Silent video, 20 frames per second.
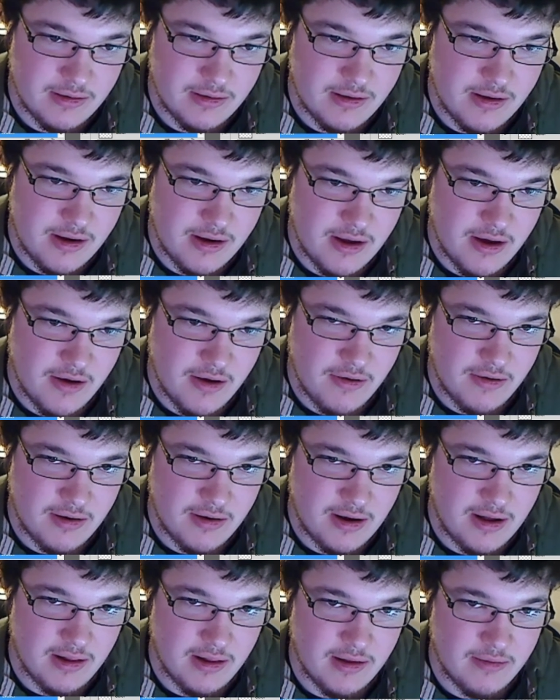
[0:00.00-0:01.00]
You know,
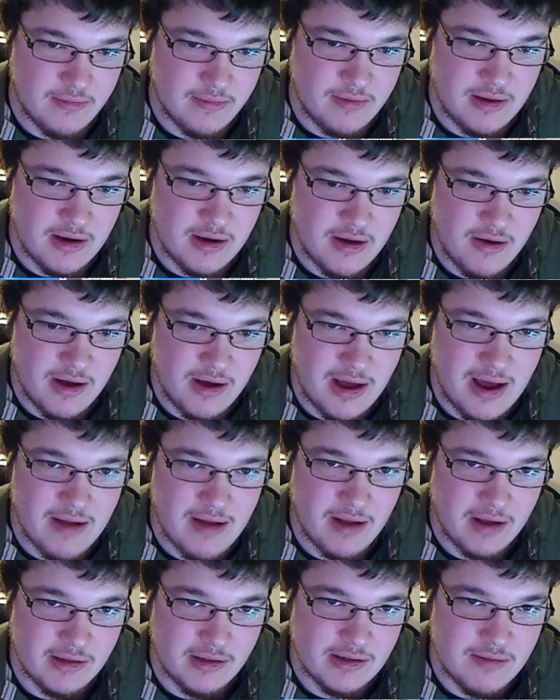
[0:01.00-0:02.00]

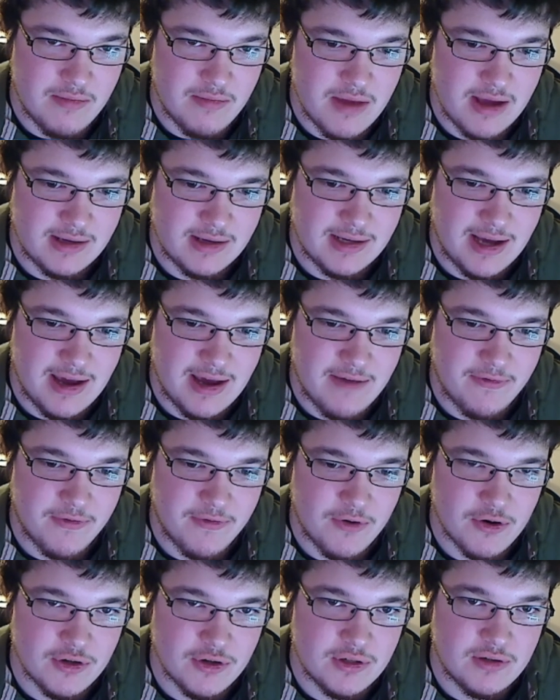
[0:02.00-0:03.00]
I'll admit I
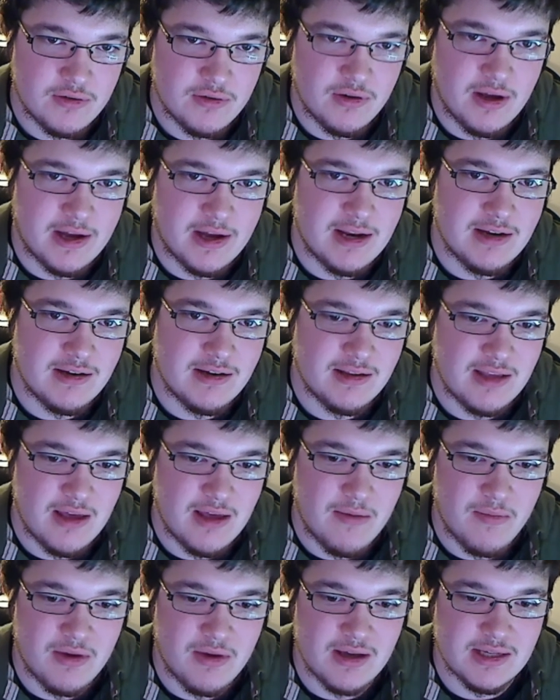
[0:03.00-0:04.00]
first got into
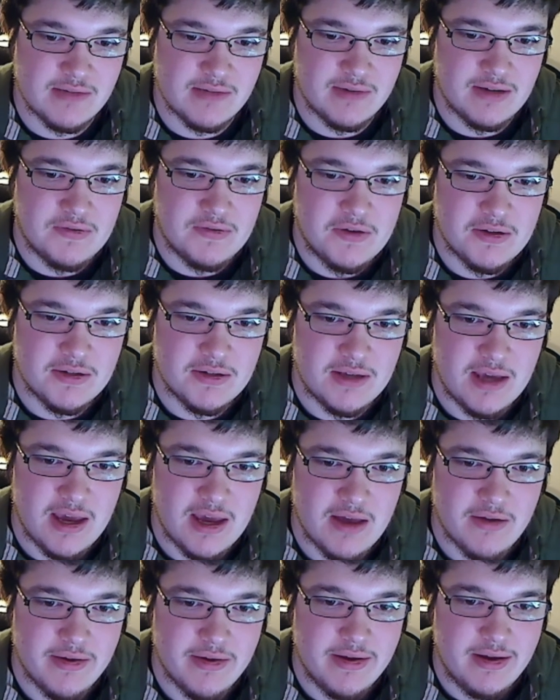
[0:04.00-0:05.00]
them because of
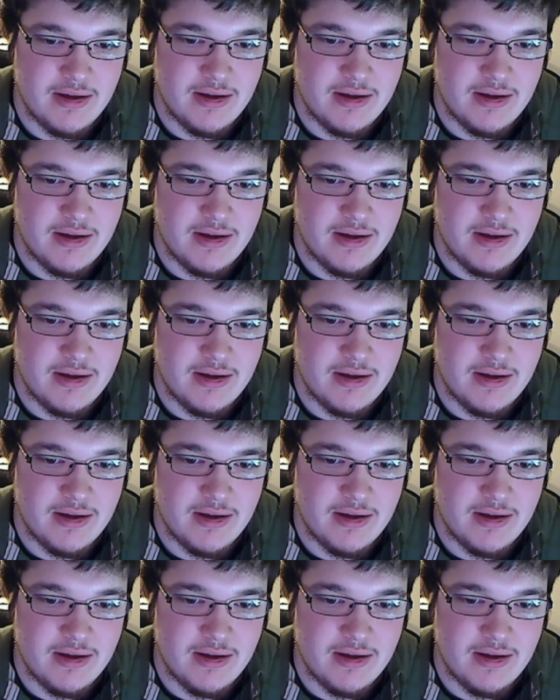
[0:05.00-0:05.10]
FLCL.